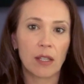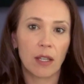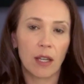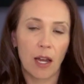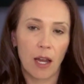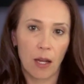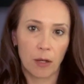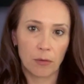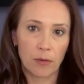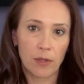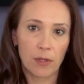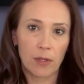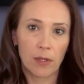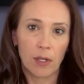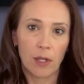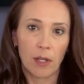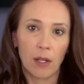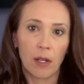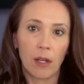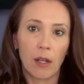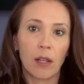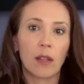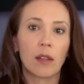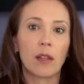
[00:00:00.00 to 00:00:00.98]
accounts,
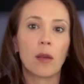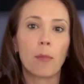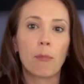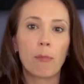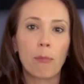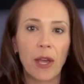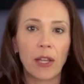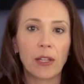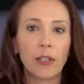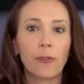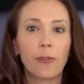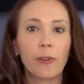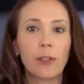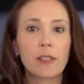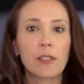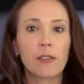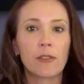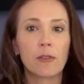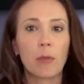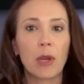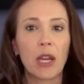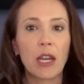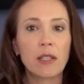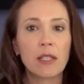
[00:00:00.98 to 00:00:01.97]
the benefits
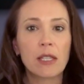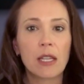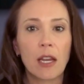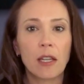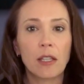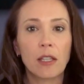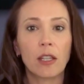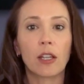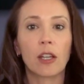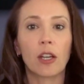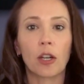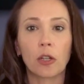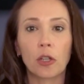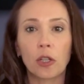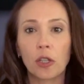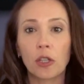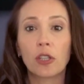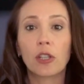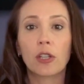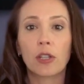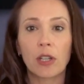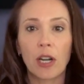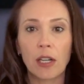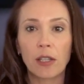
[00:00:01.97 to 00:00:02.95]
of maintaining a
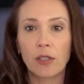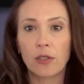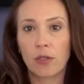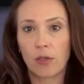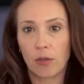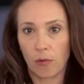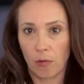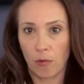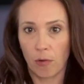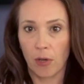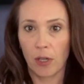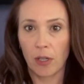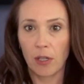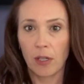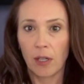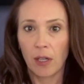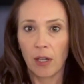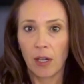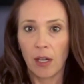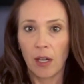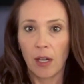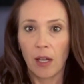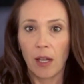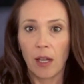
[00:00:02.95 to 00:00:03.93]
good credit score,
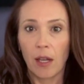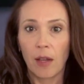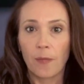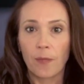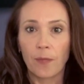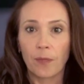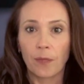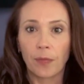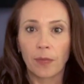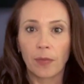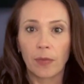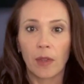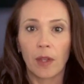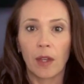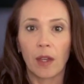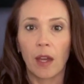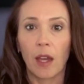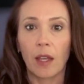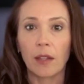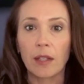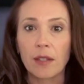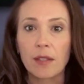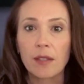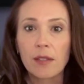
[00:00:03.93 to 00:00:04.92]

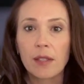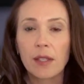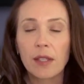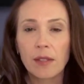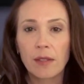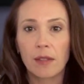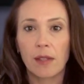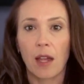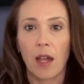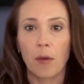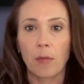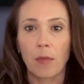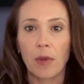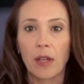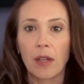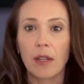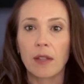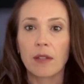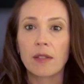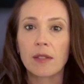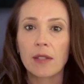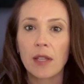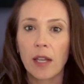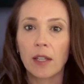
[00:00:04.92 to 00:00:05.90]
and assist them
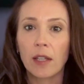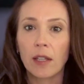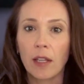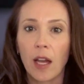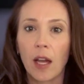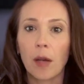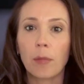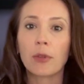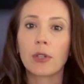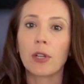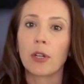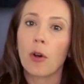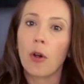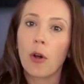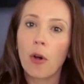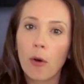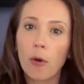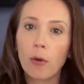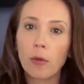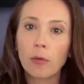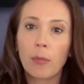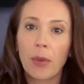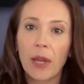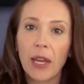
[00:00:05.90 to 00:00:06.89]
in setting up their
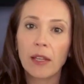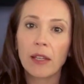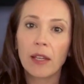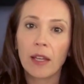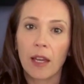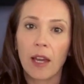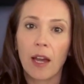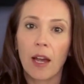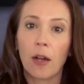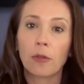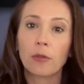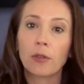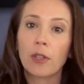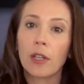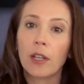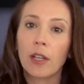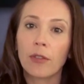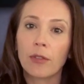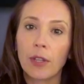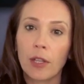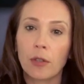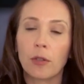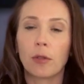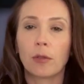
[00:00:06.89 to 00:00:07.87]
own bank account
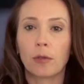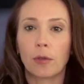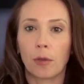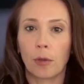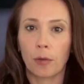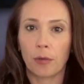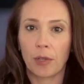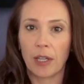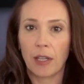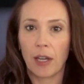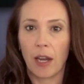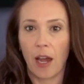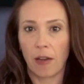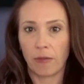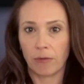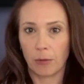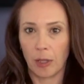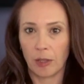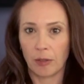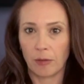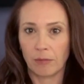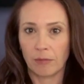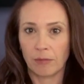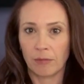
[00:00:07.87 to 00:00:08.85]
if they don't already have
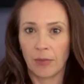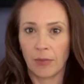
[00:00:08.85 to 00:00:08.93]
one.